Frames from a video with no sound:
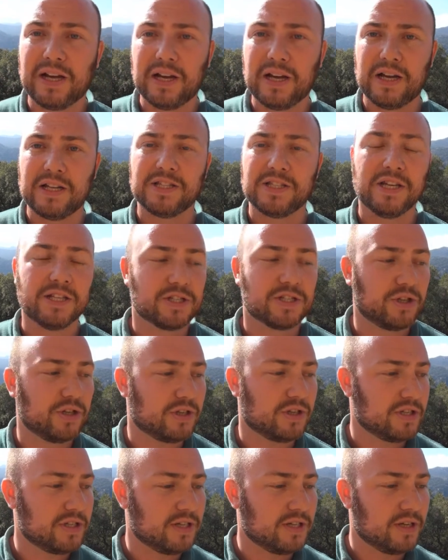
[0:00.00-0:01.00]
under
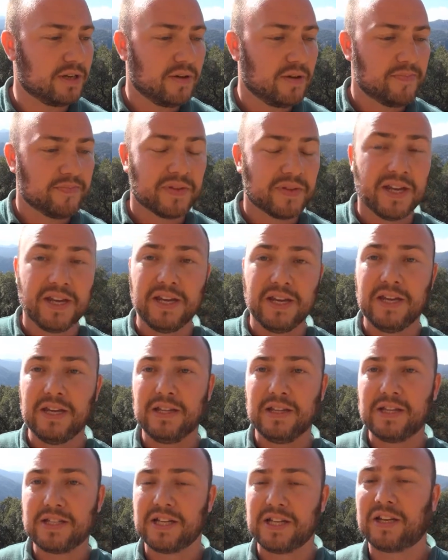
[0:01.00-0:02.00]
uncertainty.
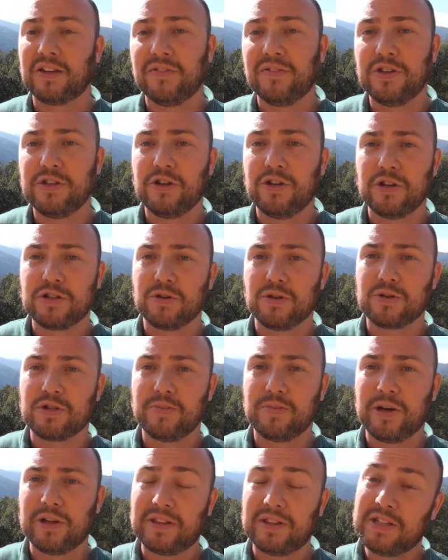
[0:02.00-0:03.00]
In the second video I talked
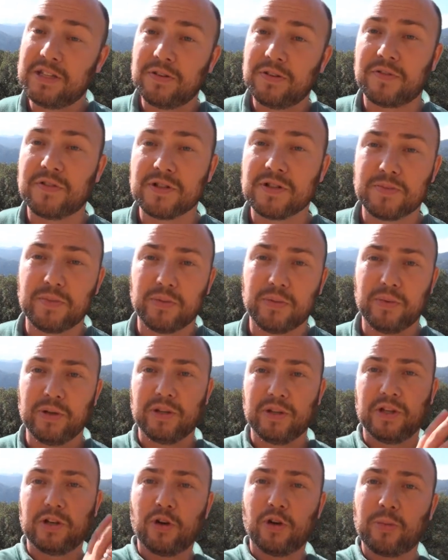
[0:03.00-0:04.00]
about the difference
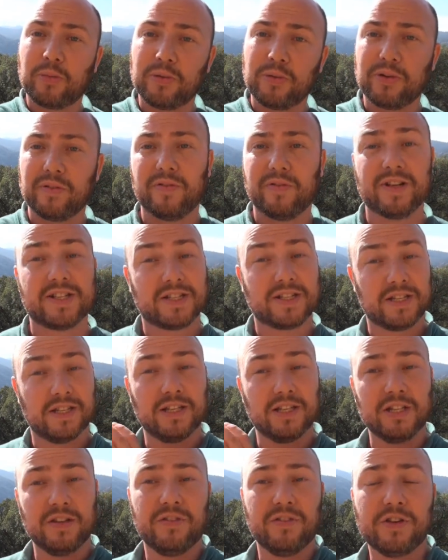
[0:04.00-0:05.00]
between the corporate risks
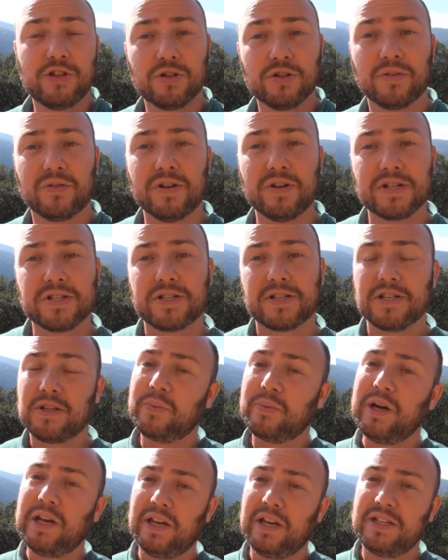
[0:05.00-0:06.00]
and individual risks and
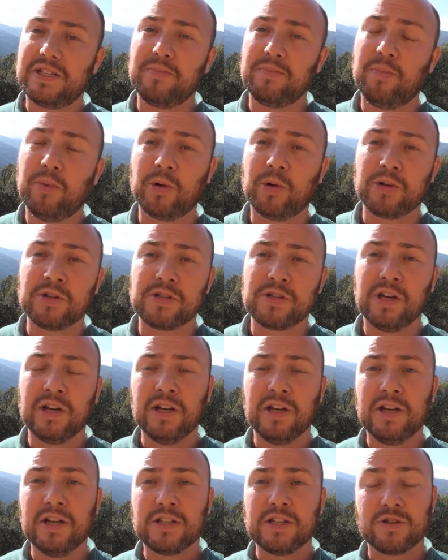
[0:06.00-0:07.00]
why it is important
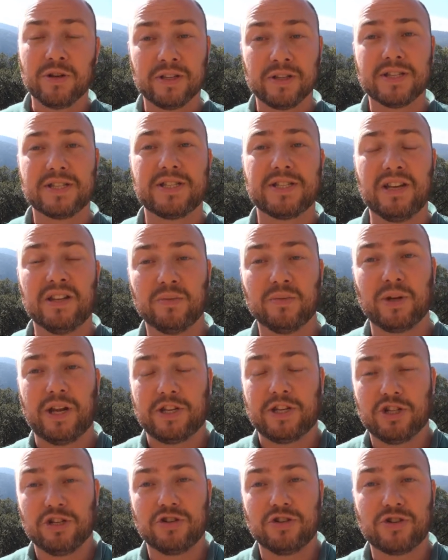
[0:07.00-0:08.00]
to understand what
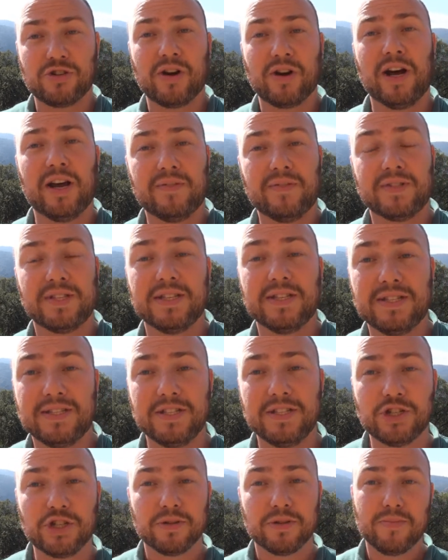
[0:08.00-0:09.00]
actually drives the
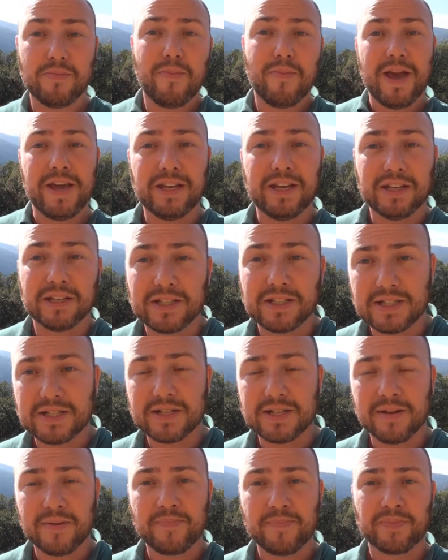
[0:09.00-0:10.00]
decision
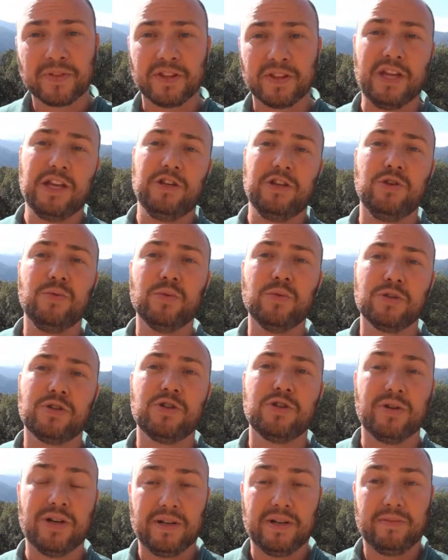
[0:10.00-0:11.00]
makers that you want
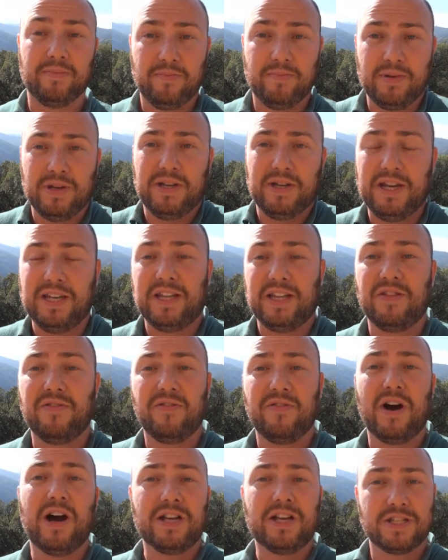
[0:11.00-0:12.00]
to be an
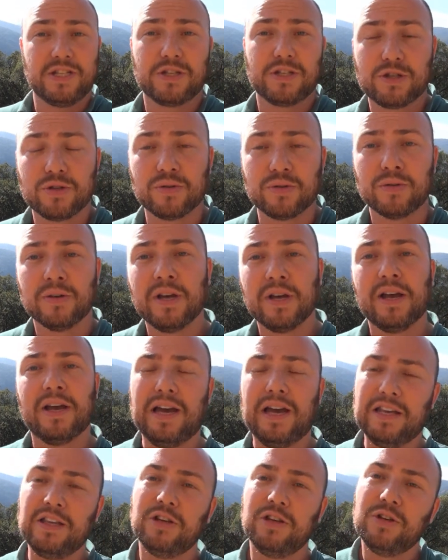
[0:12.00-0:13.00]
advisor to.
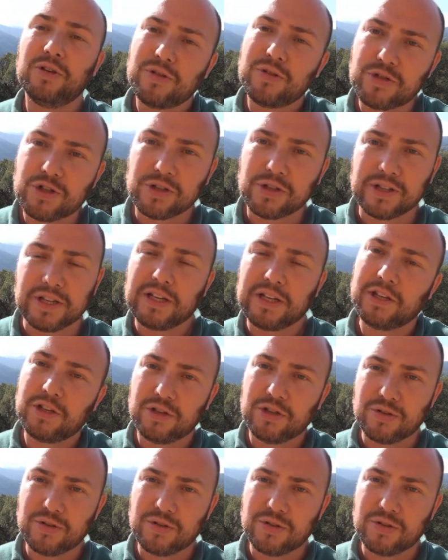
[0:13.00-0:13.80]
And usually